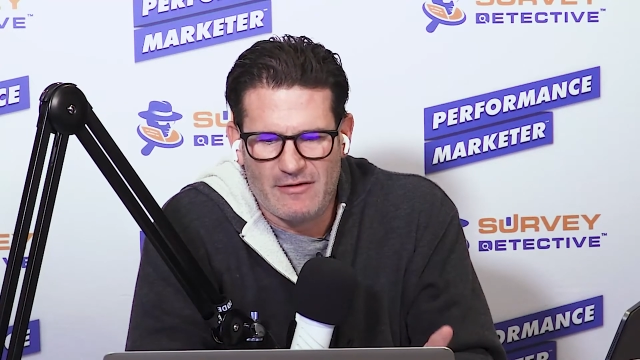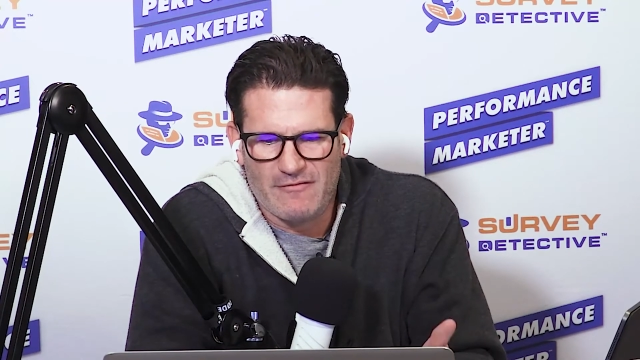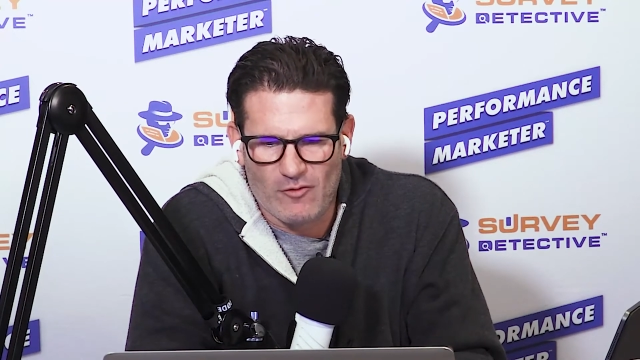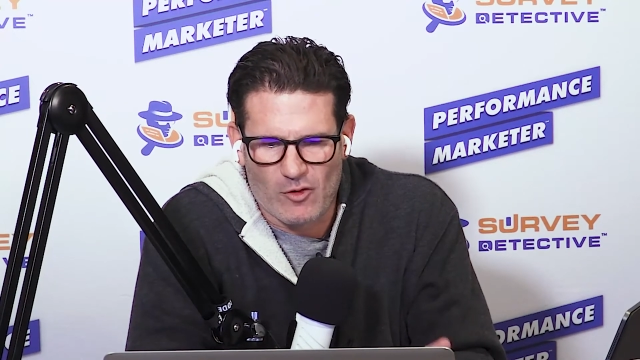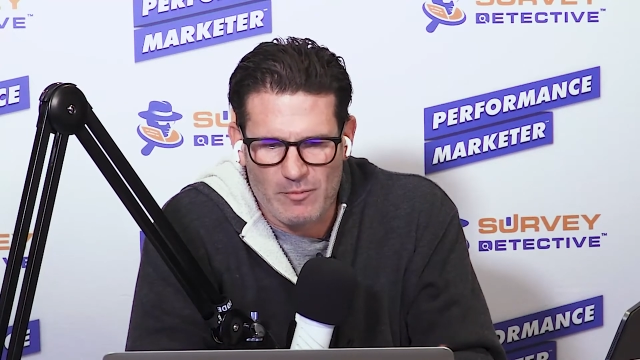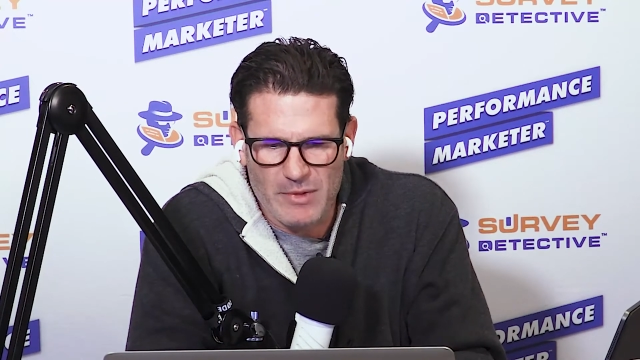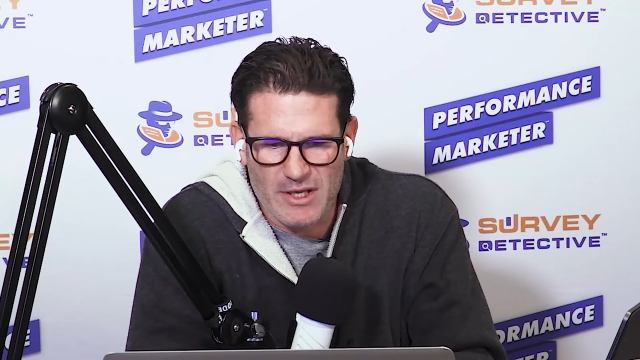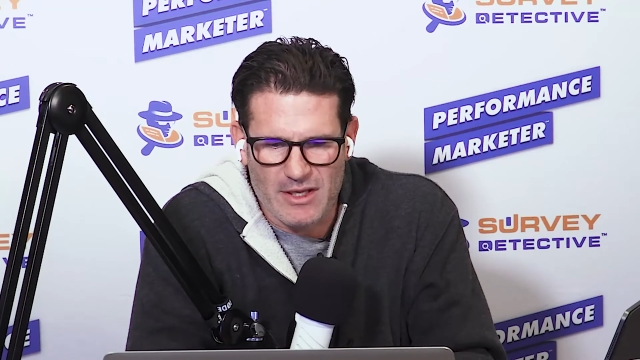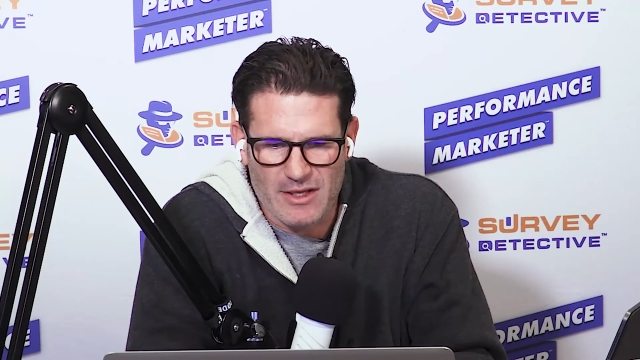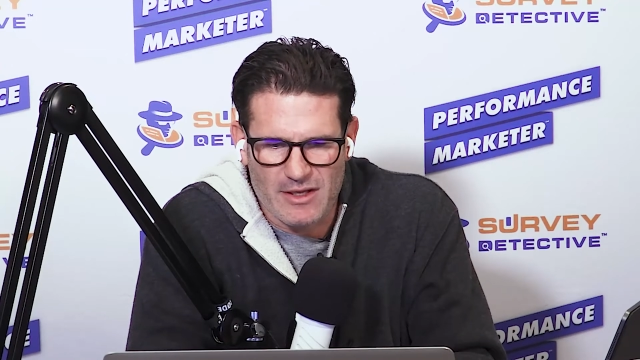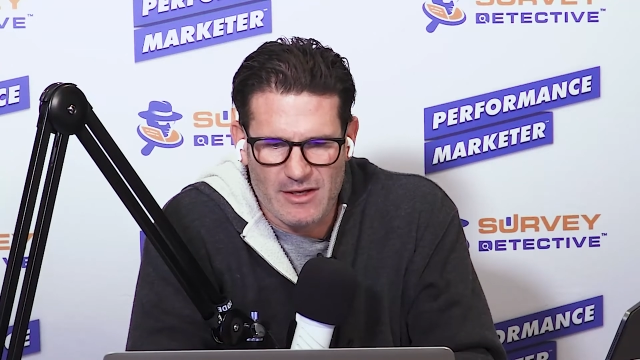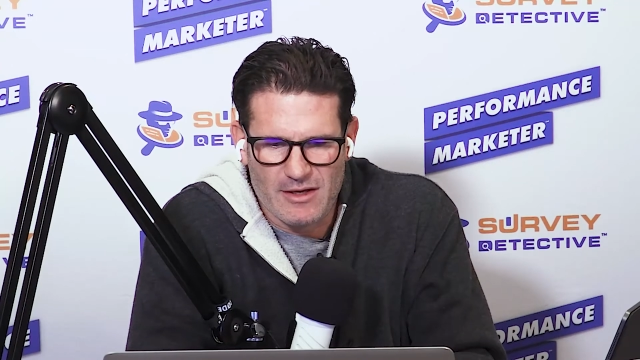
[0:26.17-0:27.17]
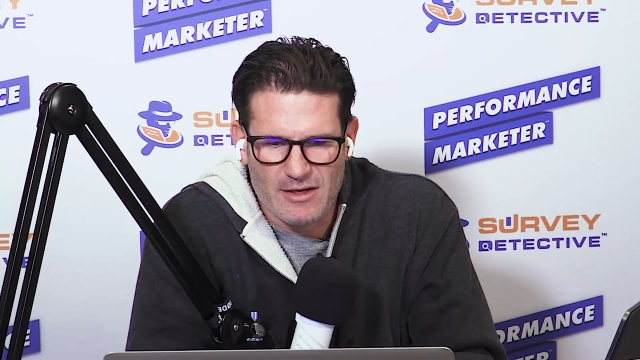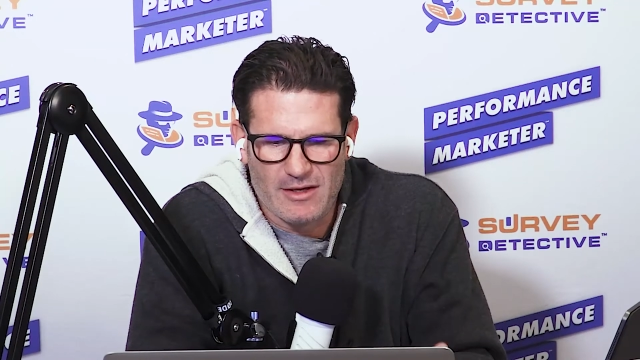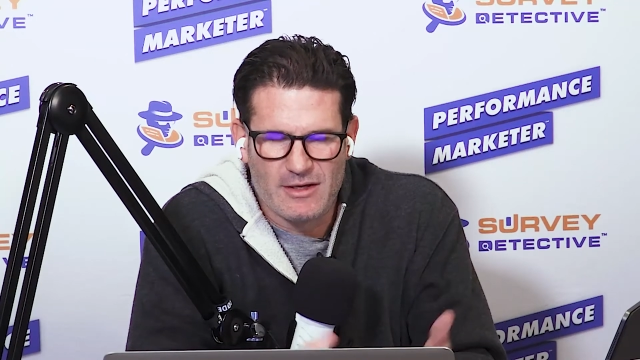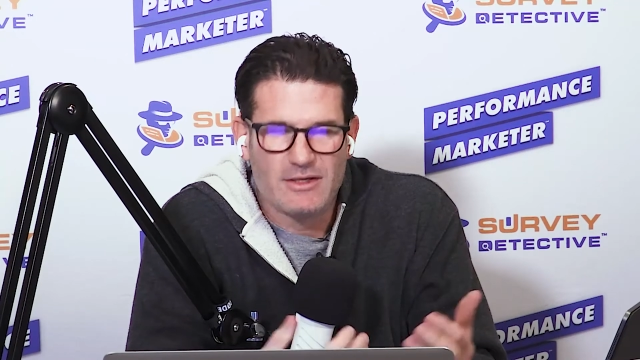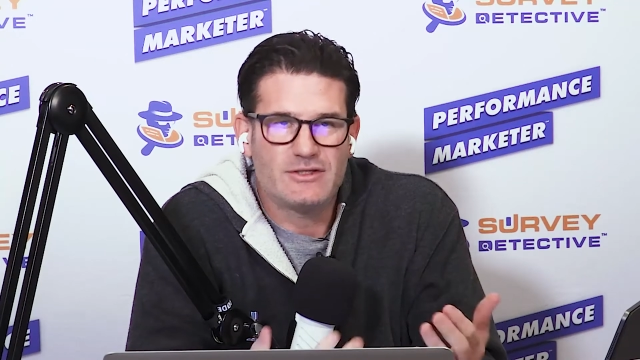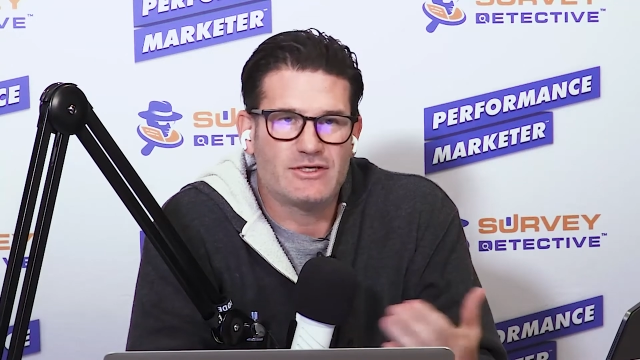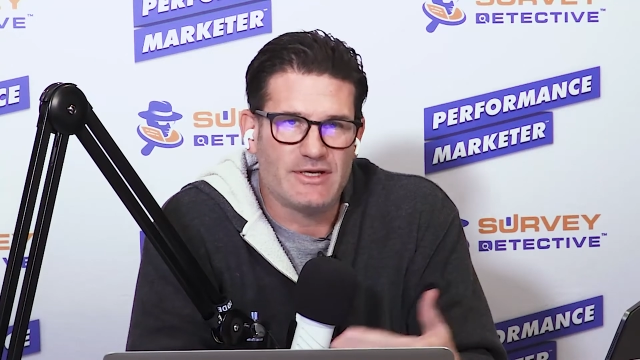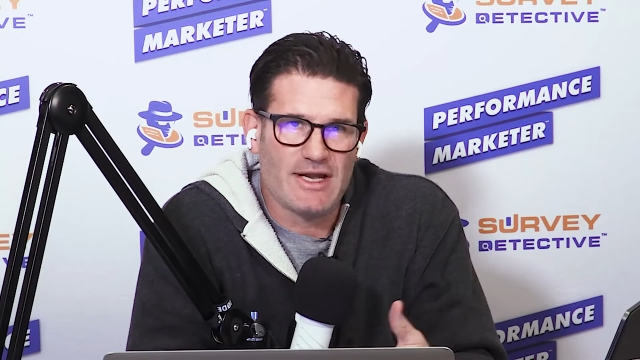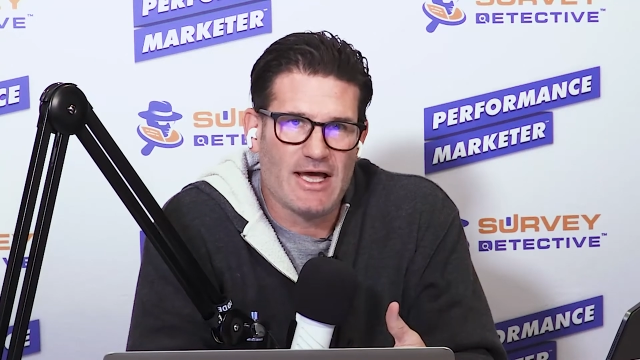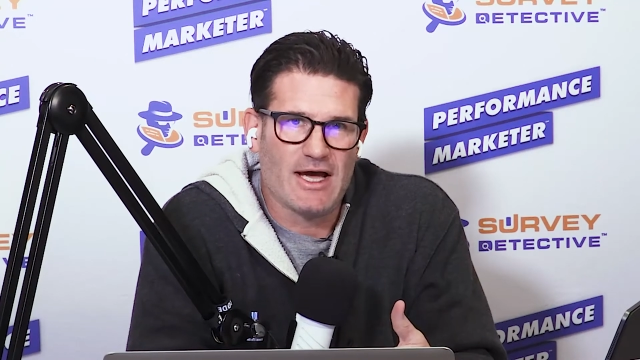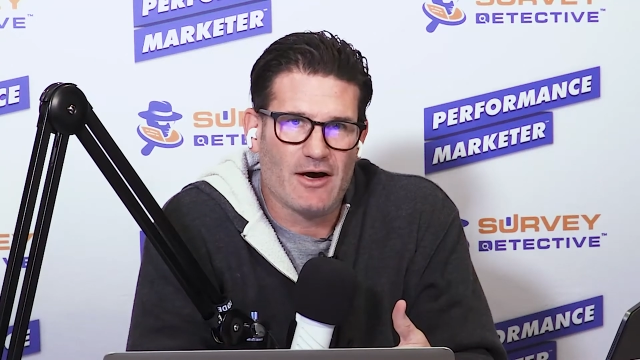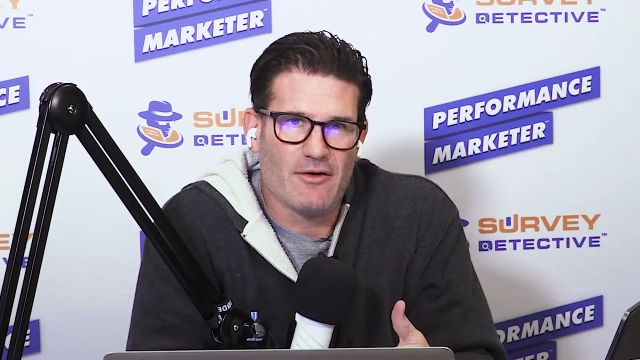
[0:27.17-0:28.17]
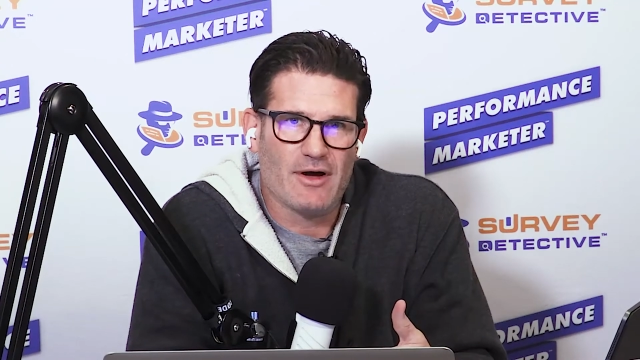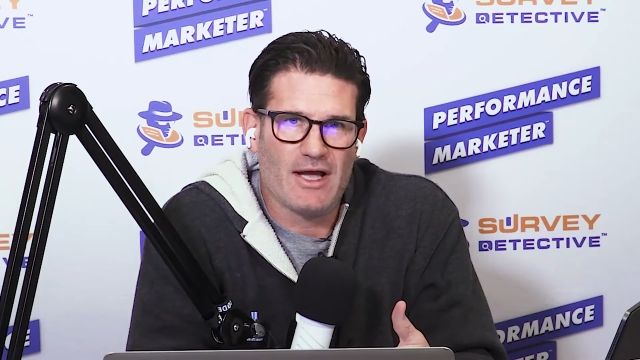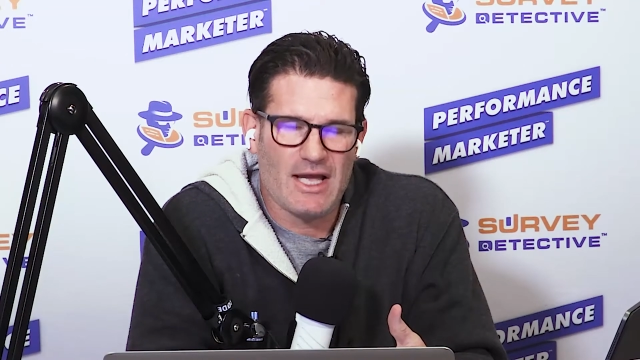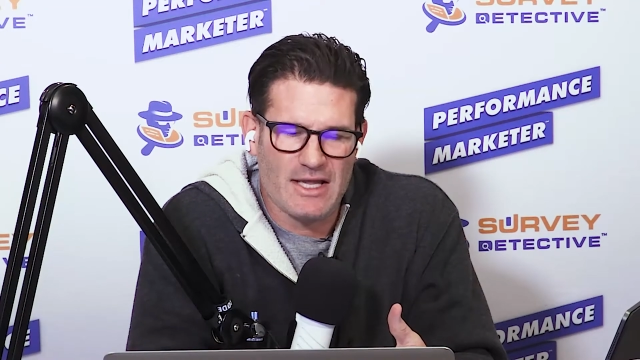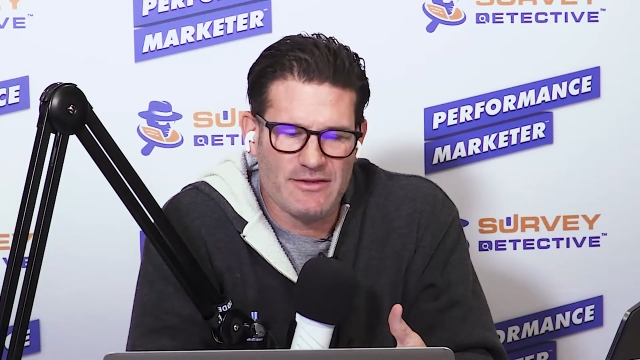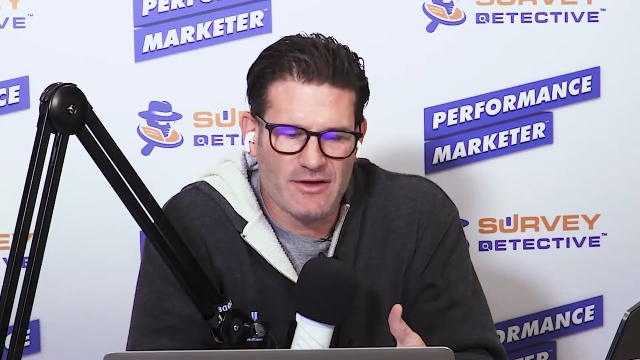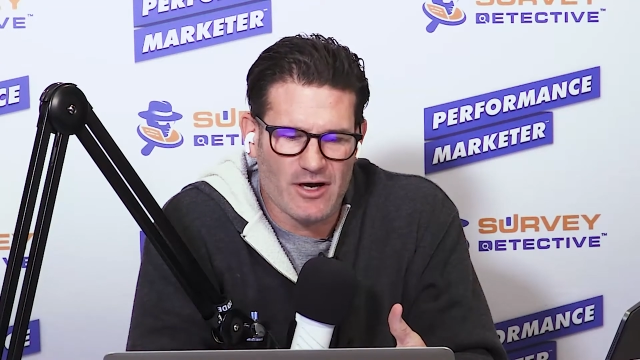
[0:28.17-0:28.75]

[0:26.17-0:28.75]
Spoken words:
for me to now end